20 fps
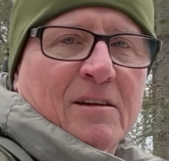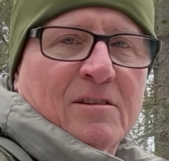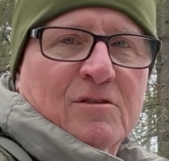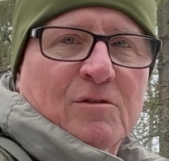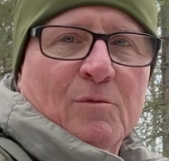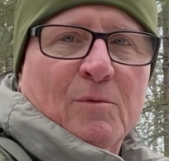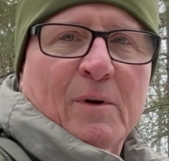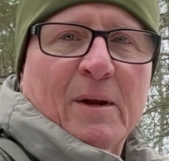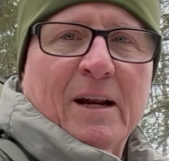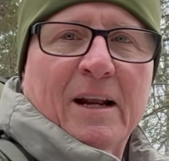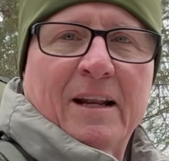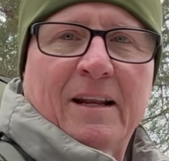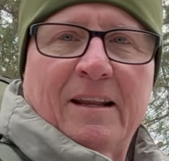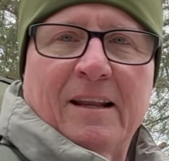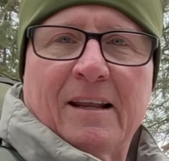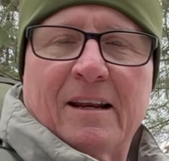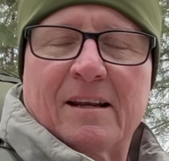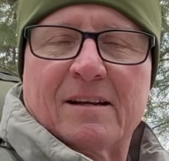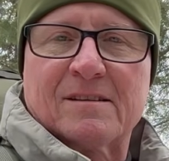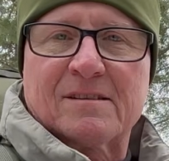So what I
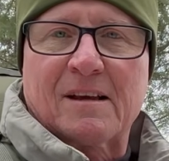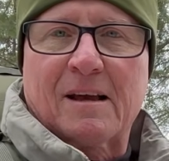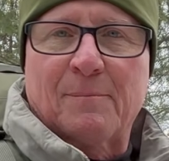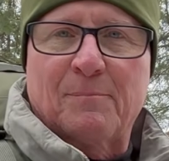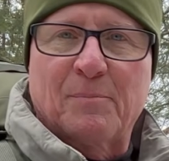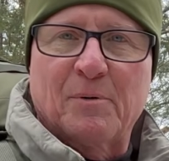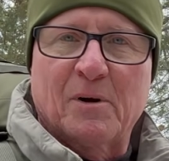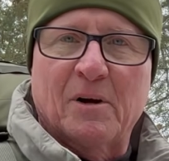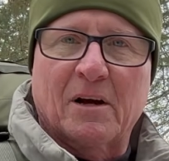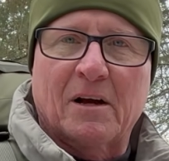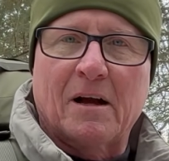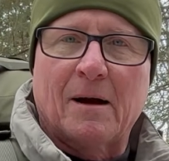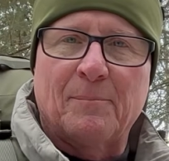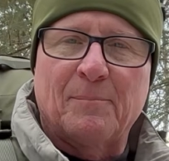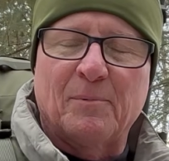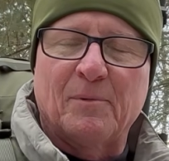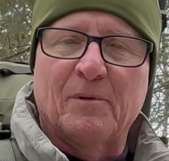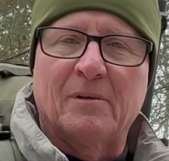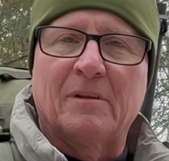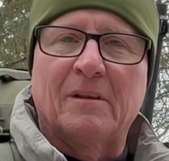did is I put a
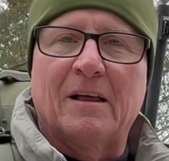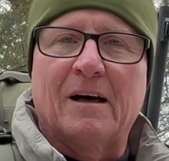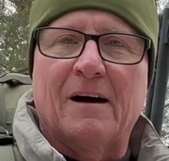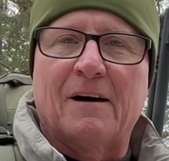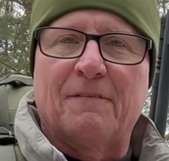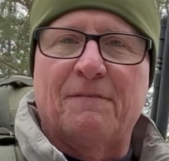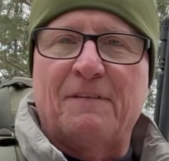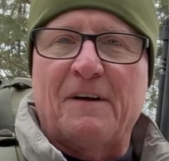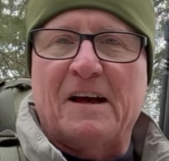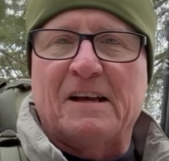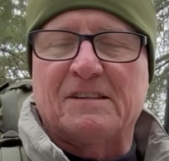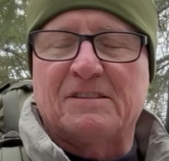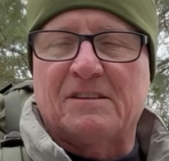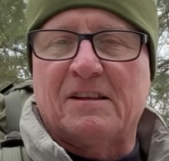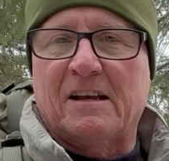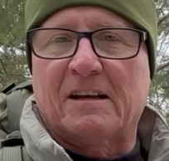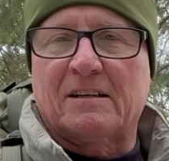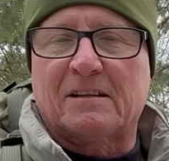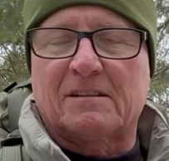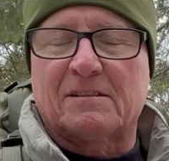couple
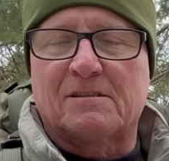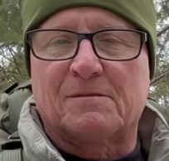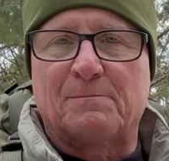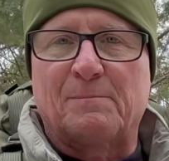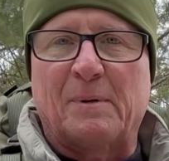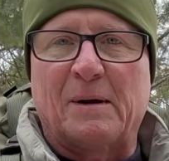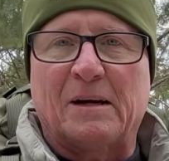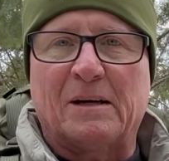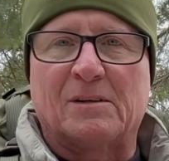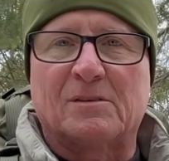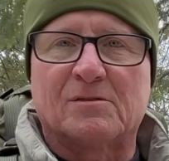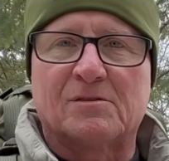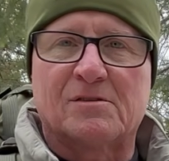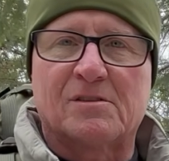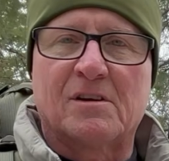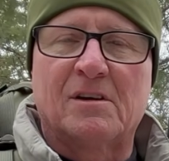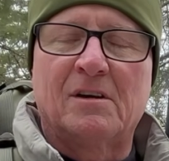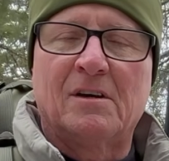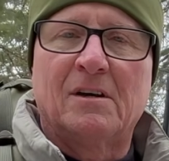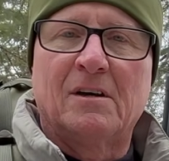Fastex buckles